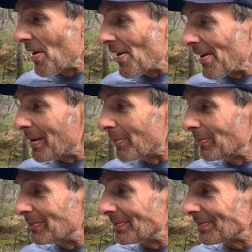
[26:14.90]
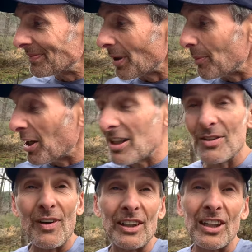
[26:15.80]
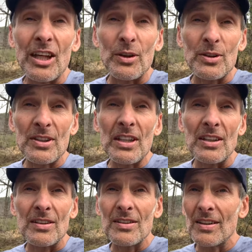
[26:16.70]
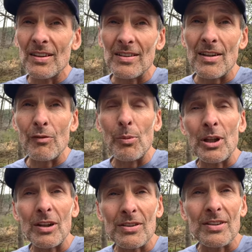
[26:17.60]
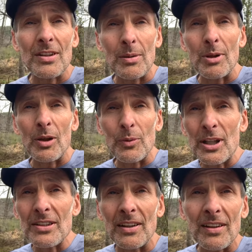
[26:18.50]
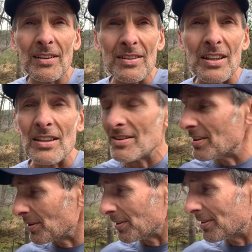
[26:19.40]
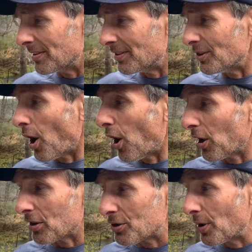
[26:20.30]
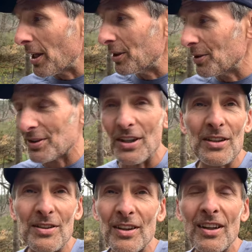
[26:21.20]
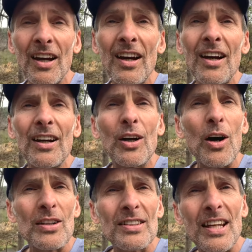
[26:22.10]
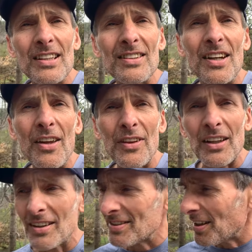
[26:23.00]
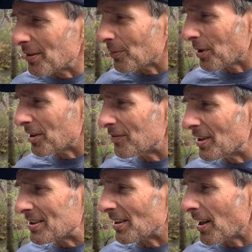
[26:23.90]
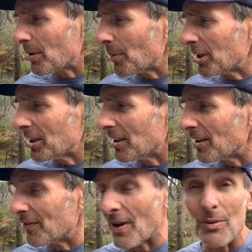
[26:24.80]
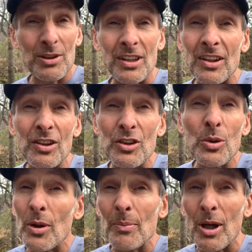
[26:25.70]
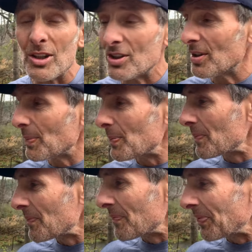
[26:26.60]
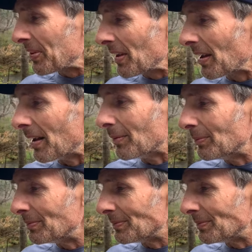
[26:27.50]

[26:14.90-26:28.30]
Um, it'd be nice if I had lighter skis, because everybody else is going to be on racing skis. These are dog trainer skis that cost next to nothing because I didn't want to invest a lot of money in it if I wasn't going to do it much. Um,